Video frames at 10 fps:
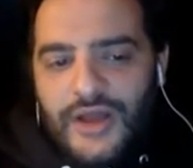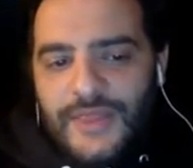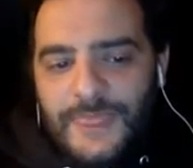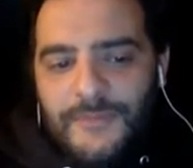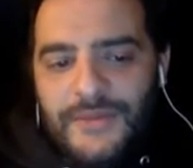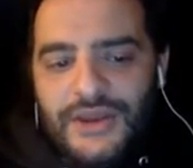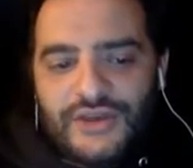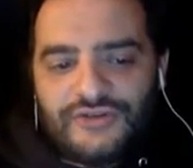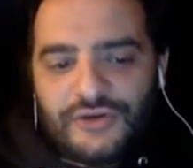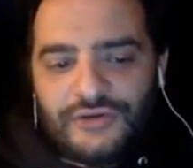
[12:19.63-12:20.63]
the minute
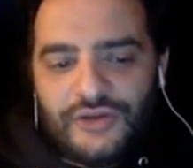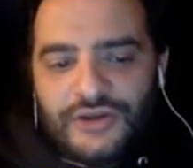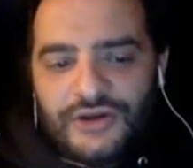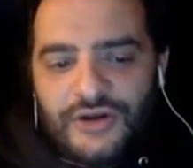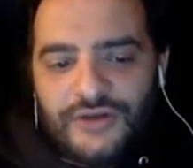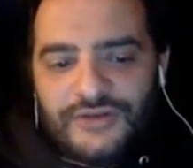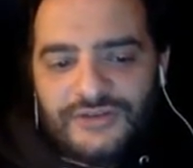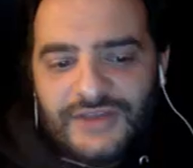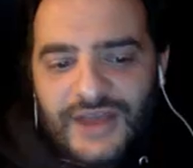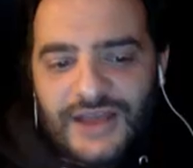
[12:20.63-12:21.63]
you start looking at all
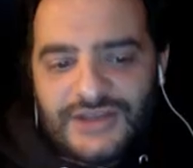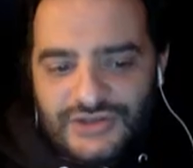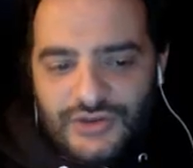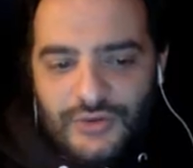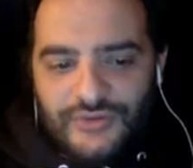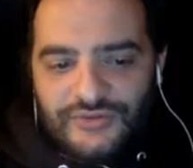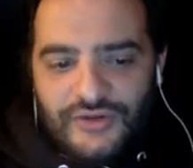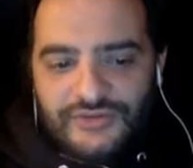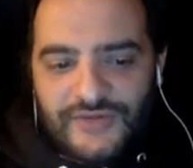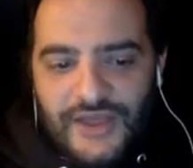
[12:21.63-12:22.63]
these guys and you're going, there's
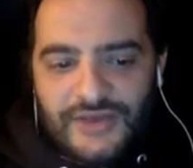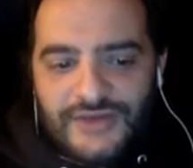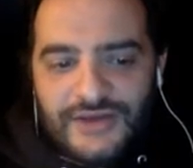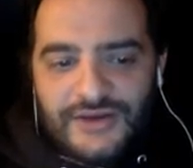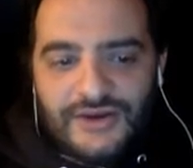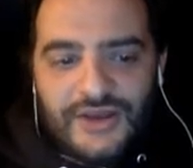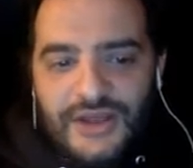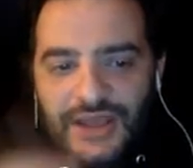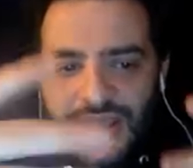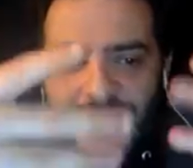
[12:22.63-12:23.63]
all this value down here,
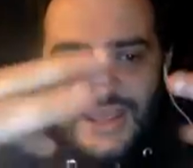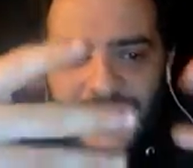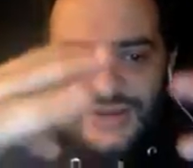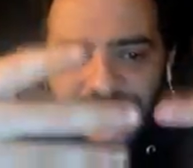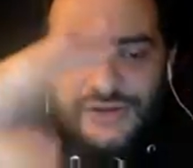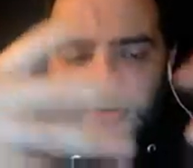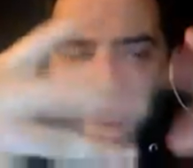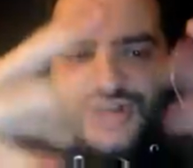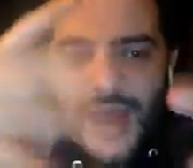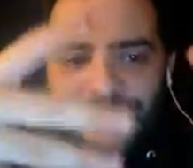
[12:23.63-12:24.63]
it's going to be
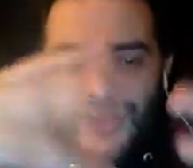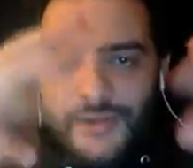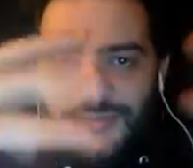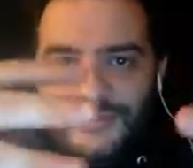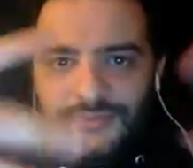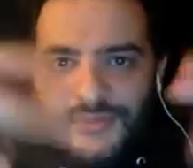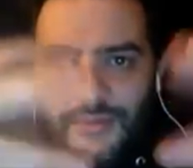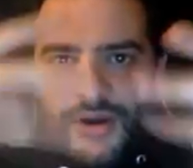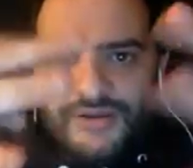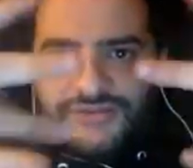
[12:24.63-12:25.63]
chopped up
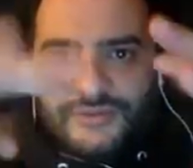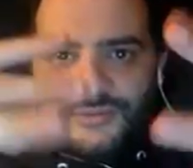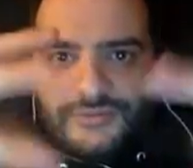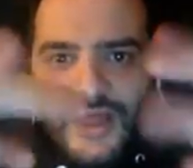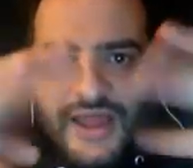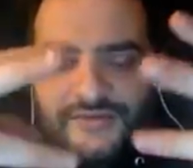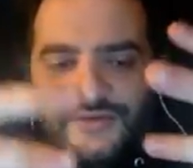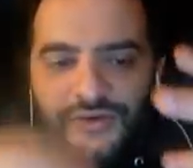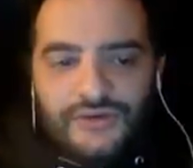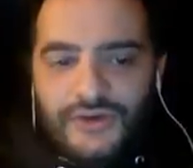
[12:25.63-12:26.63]
amongst them, I
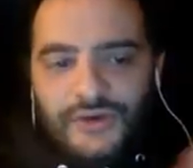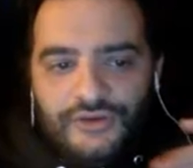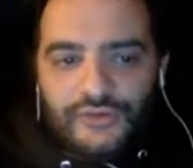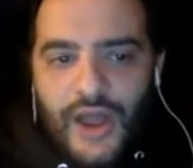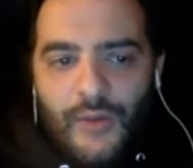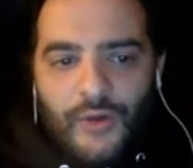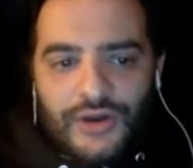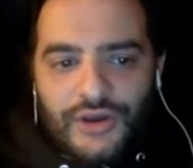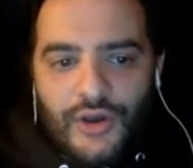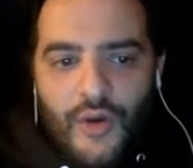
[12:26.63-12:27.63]
feel. So I
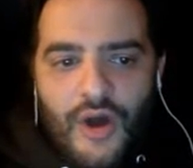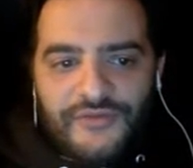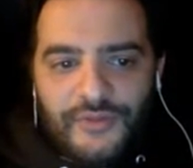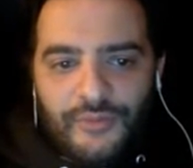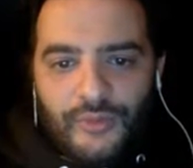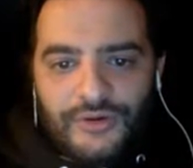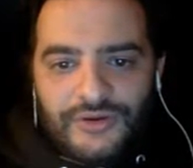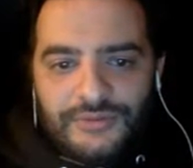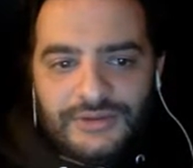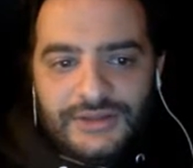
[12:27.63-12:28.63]
want to go off the board
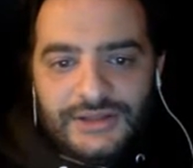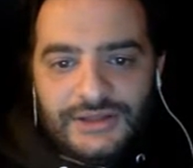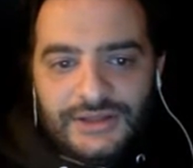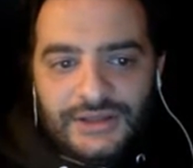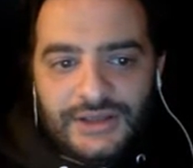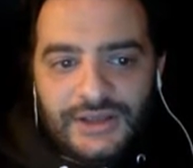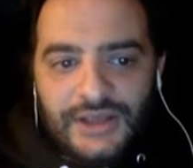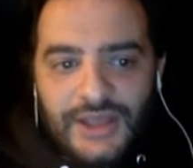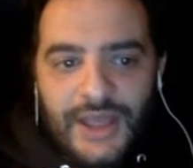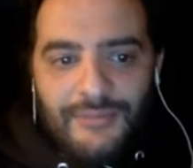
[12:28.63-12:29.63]
completely
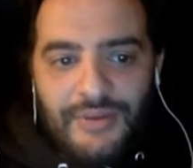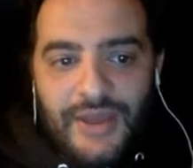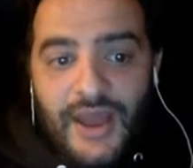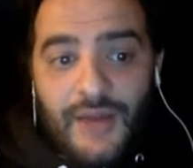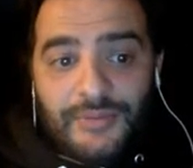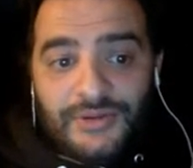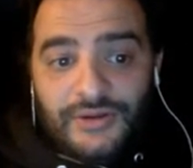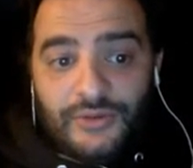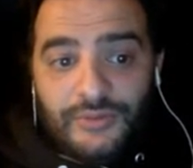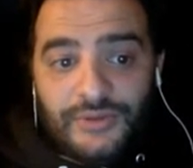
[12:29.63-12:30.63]
and pay up a
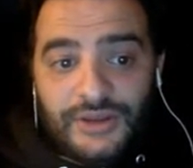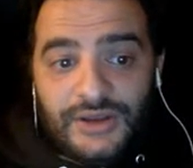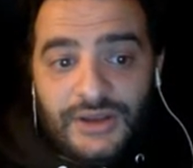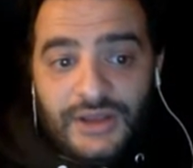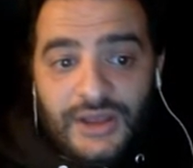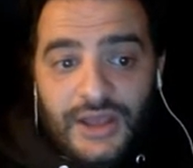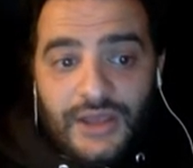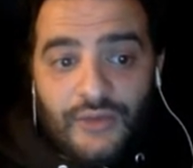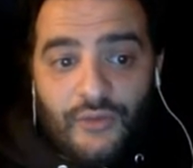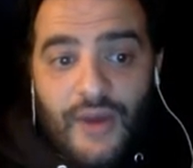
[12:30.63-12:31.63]
little bit
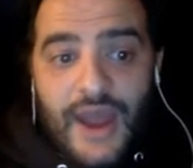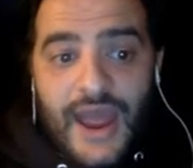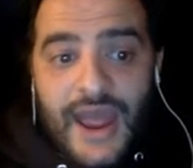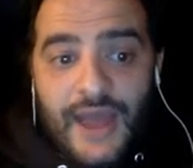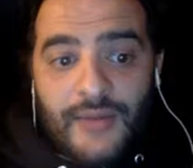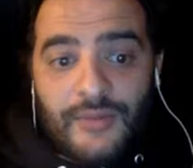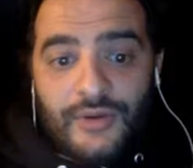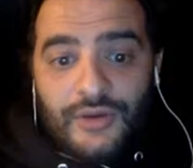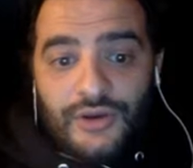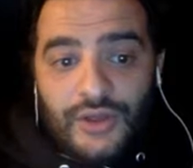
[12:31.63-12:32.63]
and grab,
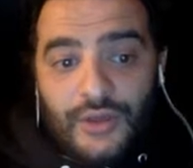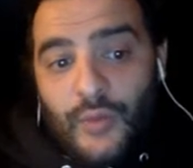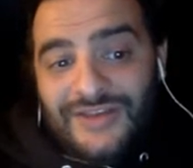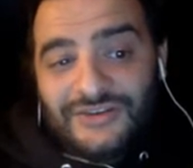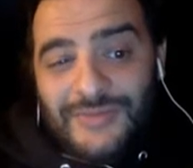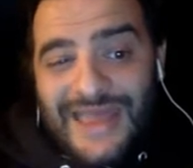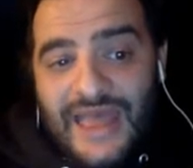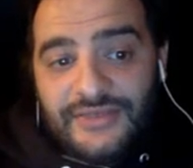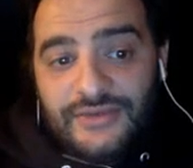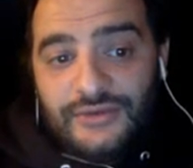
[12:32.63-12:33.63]
like Wesley
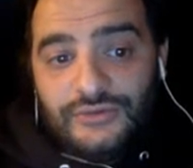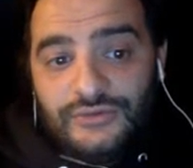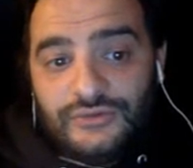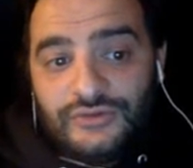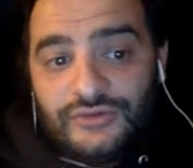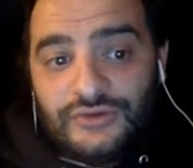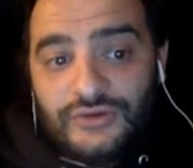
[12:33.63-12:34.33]
Matthews.